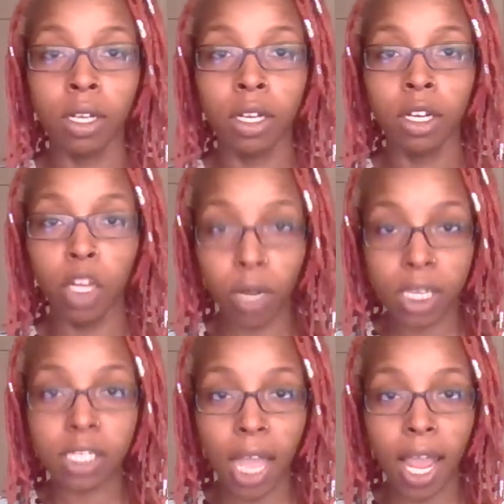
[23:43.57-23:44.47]
You
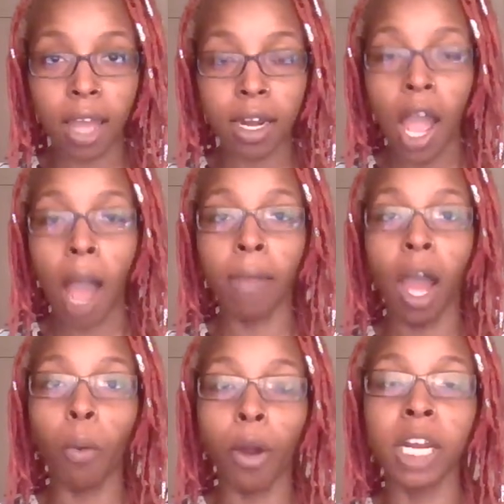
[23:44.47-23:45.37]
understand? I'm
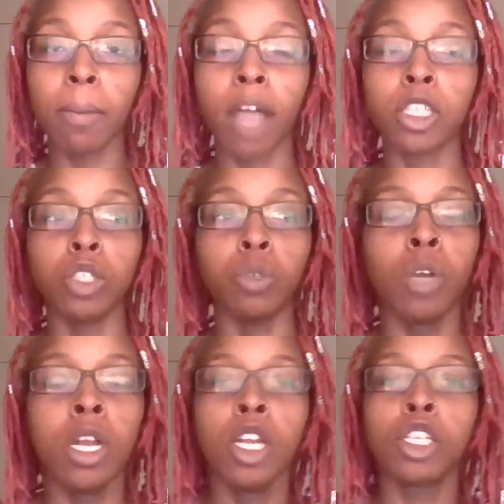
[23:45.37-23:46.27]
not worried about you.
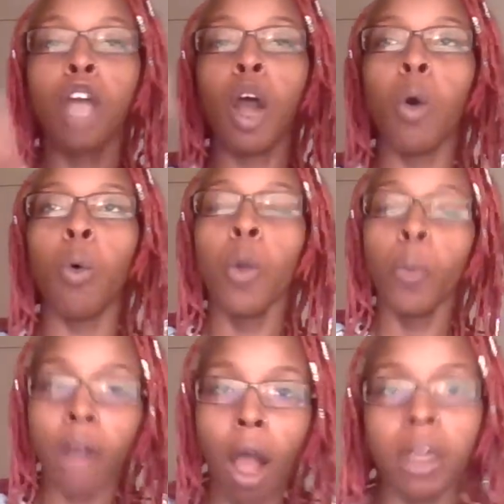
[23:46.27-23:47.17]
So
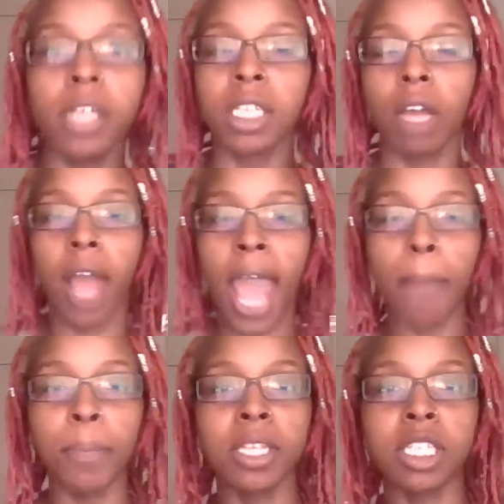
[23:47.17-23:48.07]
when all this stuff
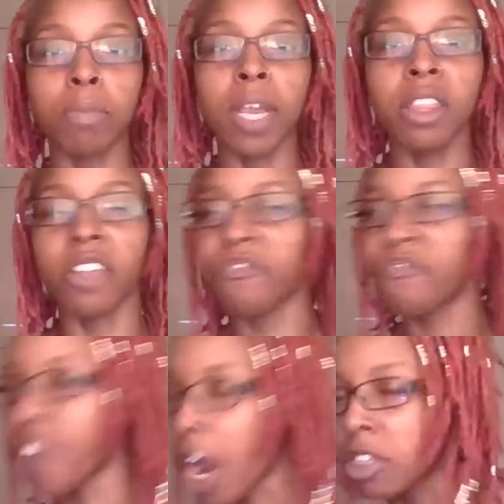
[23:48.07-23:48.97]
happened to me, the
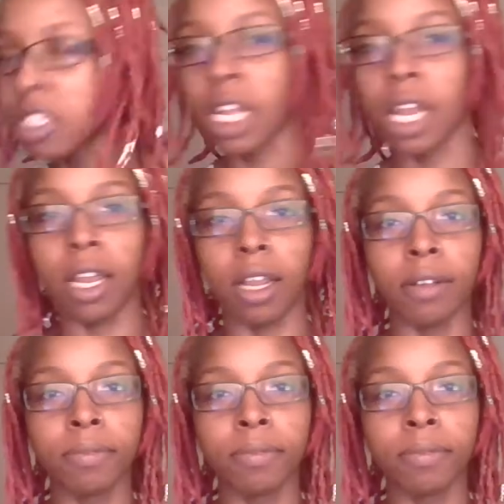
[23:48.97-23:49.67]
first thing